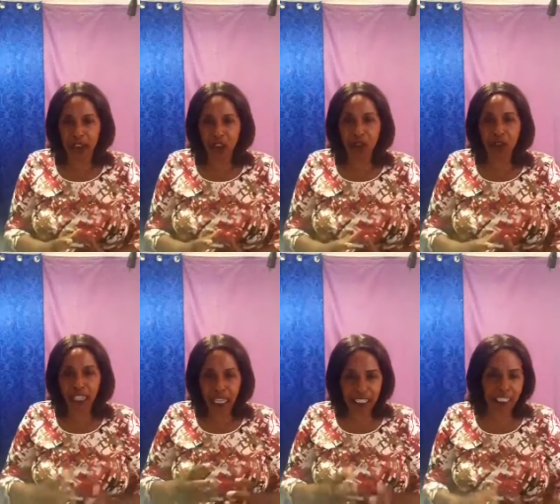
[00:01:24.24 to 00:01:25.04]

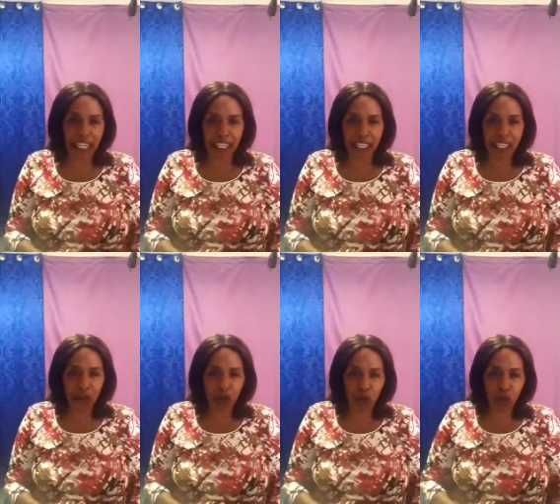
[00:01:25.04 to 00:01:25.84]
over that day.
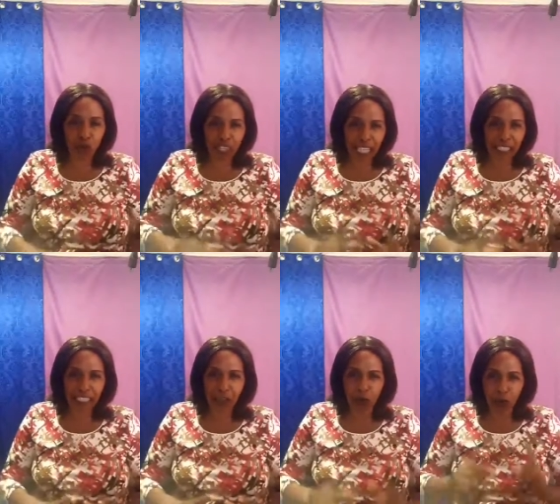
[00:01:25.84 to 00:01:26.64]
So
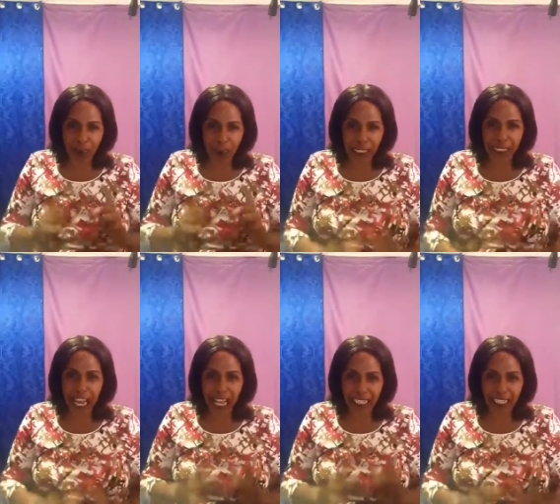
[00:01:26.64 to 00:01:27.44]
nothing will operate
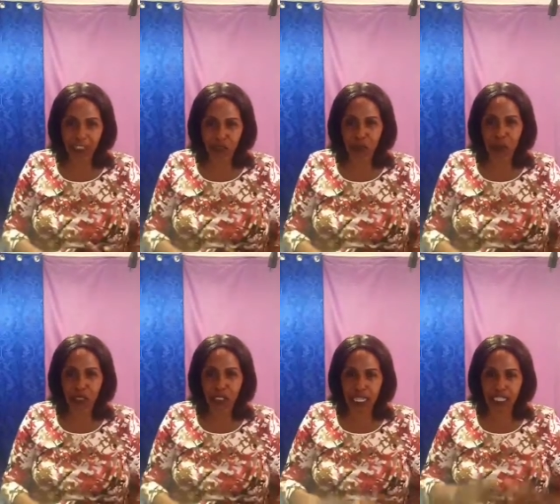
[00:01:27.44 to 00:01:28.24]
against
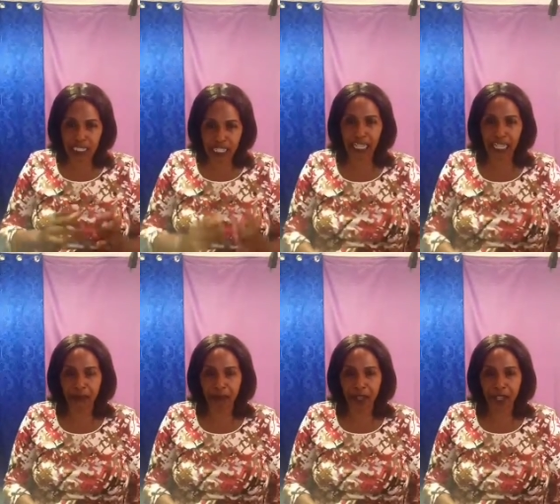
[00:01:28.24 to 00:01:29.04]
you shall stand.
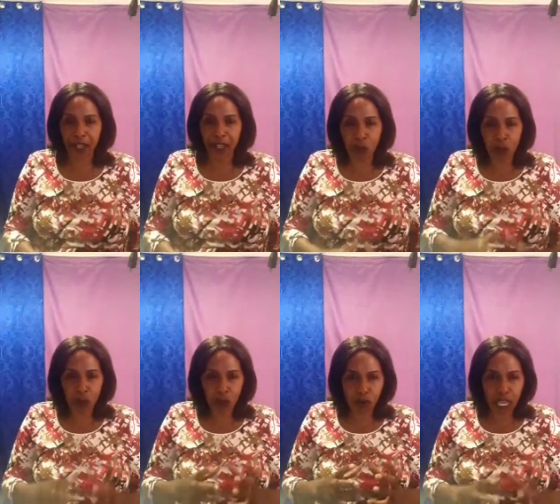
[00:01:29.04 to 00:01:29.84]
You
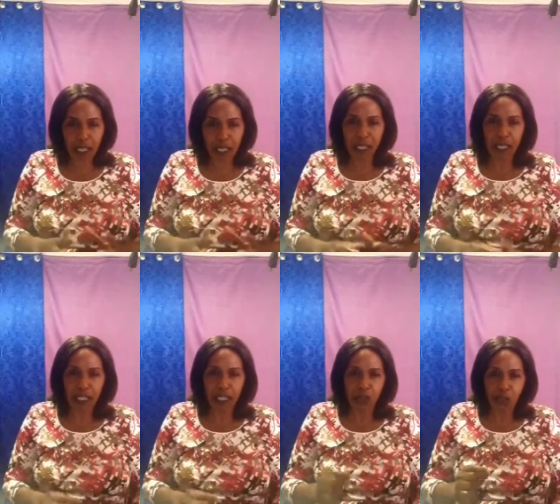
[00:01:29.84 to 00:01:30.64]
you say,
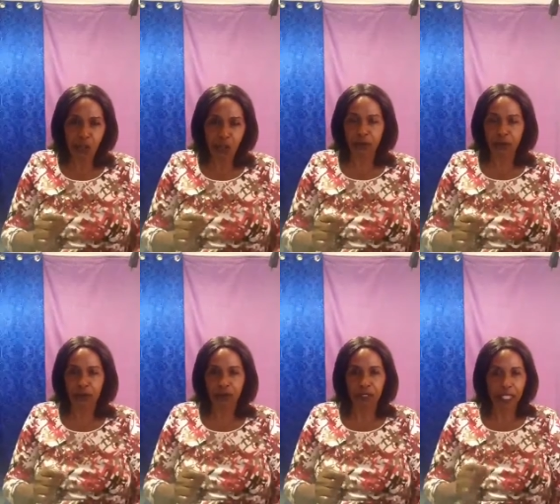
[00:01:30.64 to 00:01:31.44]
you
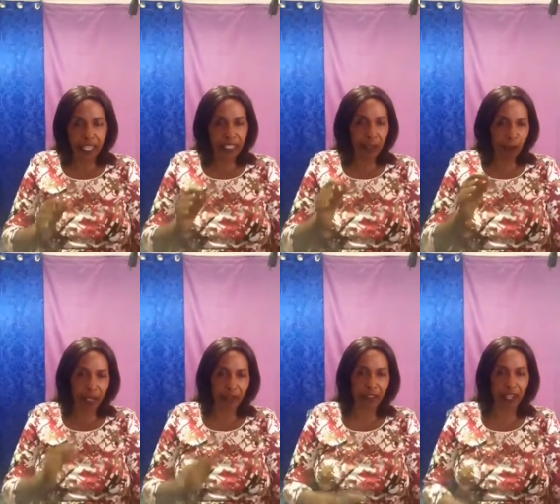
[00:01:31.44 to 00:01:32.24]
hear the
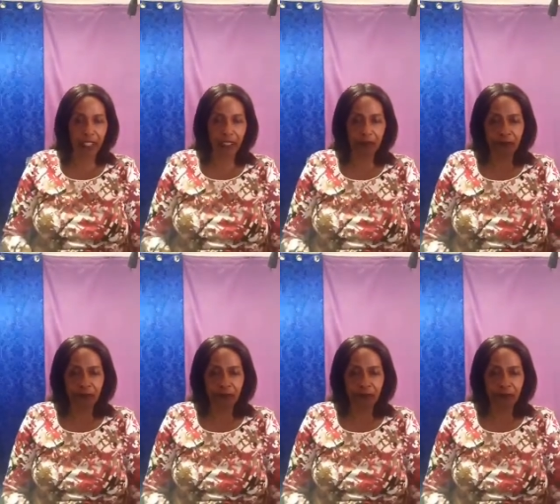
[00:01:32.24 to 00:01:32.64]
word of God.